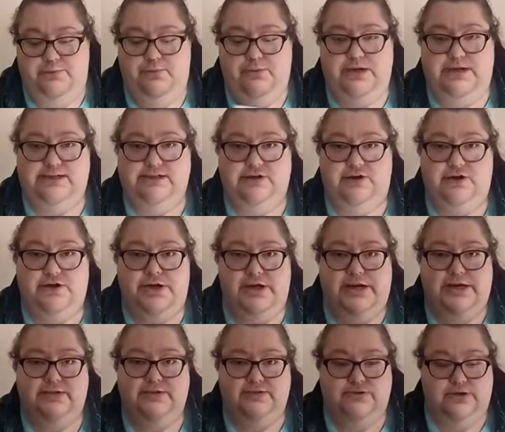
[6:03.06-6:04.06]
when I started
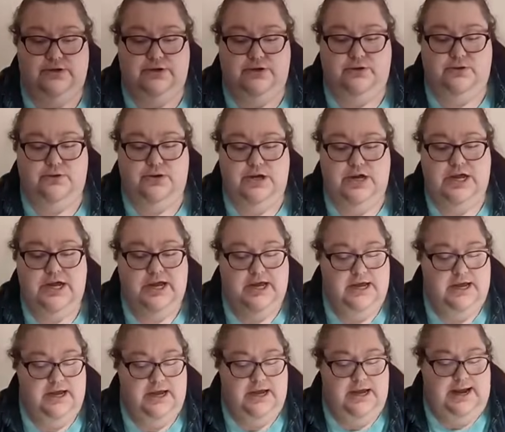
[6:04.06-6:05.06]
it, so
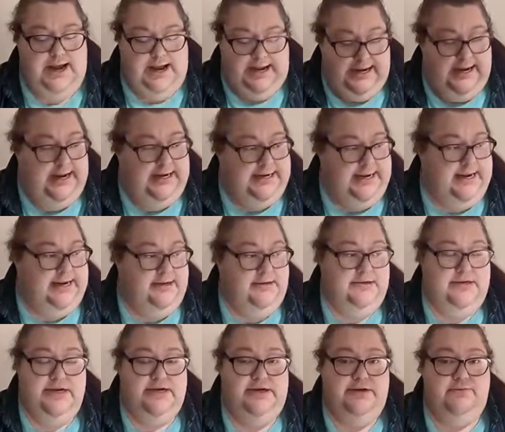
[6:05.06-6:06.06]
again,
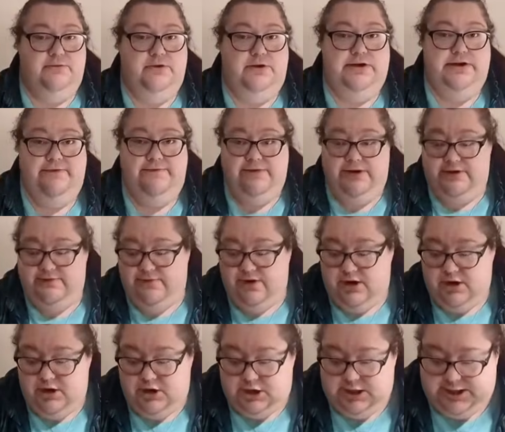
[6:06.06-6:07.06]
didn't really get very
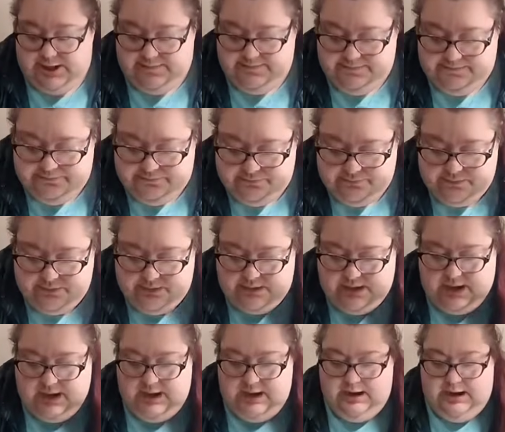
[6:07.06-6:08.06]
far on it.
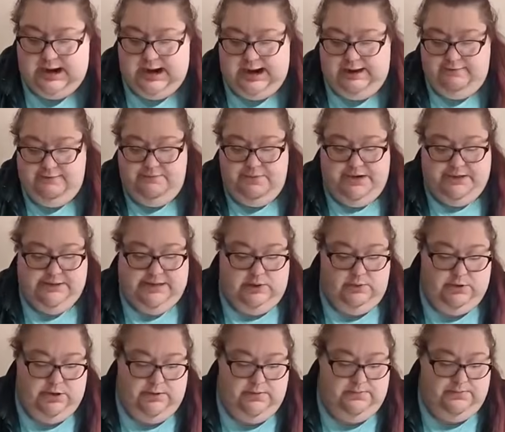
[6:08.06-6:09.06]
I haven't picked that
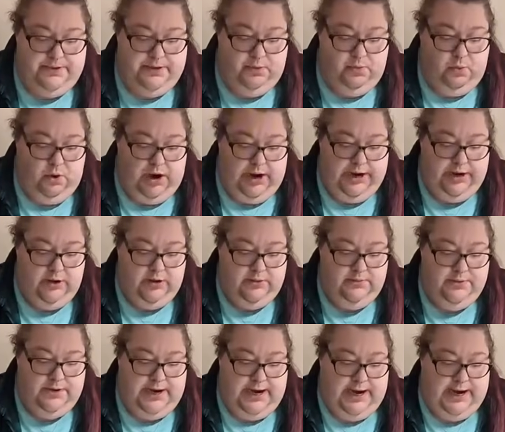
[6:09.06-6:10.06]
one up in a while,
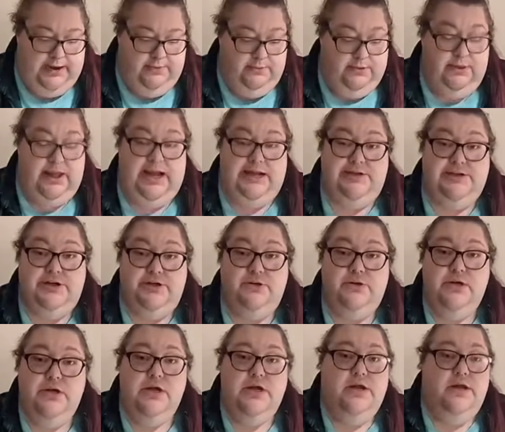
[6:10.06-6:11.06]
but I would like to.
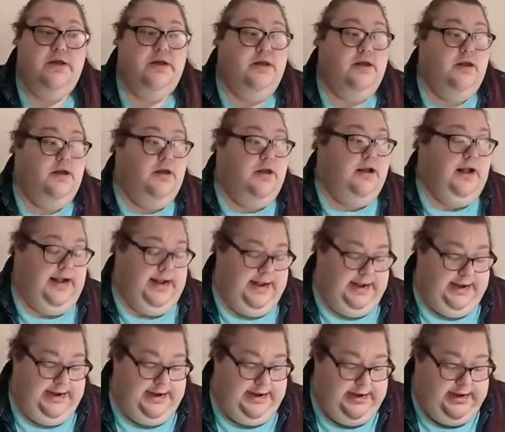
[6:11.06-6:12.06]

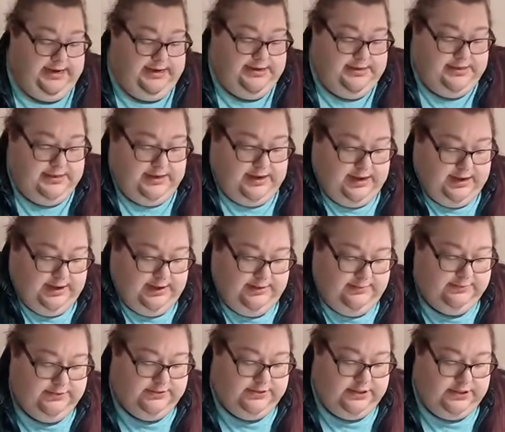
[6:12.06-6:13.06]
And
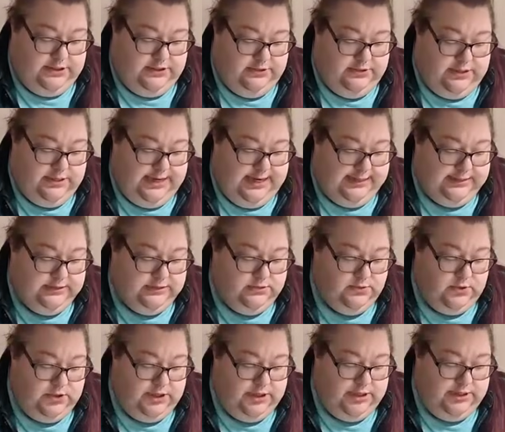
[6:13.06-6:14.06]
so the next
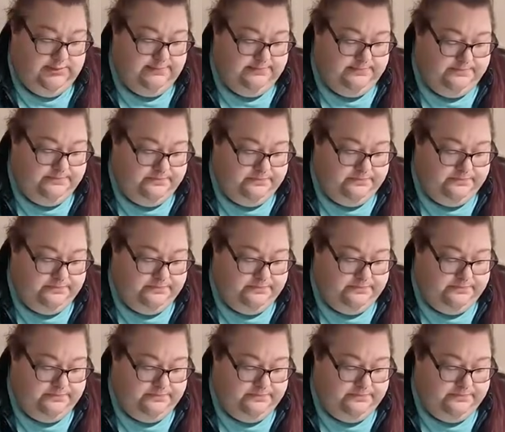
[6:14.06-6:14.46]
one